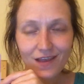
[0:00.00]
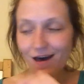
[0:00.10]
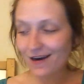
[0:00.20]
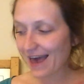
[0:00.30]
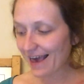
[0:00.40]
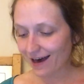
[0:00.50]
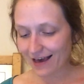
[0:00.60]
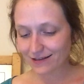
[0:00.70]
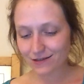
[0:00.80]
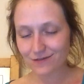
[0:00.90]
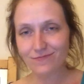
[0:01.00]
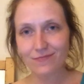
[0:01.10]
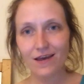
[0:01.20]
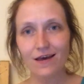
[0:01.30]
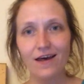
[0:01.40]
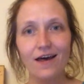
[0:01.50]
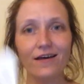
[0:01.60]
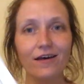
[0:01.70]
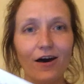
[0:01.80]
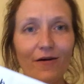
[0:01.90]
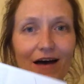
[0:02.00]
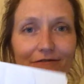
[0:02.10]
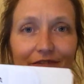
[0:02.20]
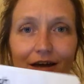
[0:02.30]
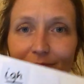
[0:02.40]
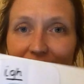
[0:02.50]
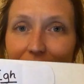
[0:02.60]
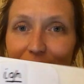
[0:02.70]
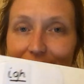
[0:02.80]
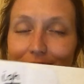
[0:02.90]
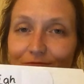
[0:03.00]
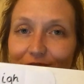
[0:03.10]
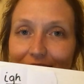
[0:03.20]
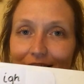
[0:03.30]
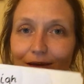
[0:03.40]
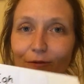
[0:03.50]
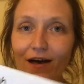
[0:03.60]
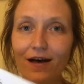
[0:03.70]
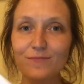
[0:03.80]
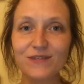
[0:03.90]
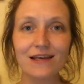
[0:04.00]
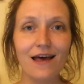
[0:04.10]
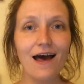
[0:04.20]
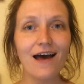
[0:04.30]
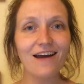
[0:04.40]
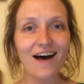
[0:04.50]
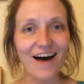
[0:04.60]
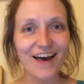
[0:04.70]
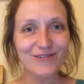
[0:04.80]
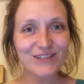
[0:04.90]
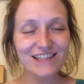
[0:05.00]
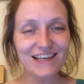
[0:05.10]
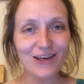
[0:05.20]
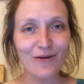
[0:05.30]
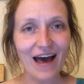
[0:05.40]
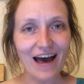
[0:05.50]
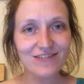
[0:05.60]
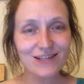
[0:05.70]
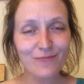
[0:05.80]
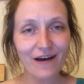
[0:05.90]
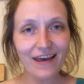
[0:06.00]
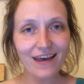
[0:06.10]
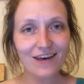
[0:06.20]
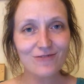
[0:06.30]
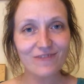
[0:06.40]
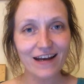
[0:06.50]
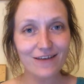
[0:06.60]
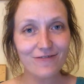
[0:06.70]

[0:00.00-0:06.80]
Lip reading: Okay, guys? Go have fun making me some wriggly worms, and I will see you after break, ready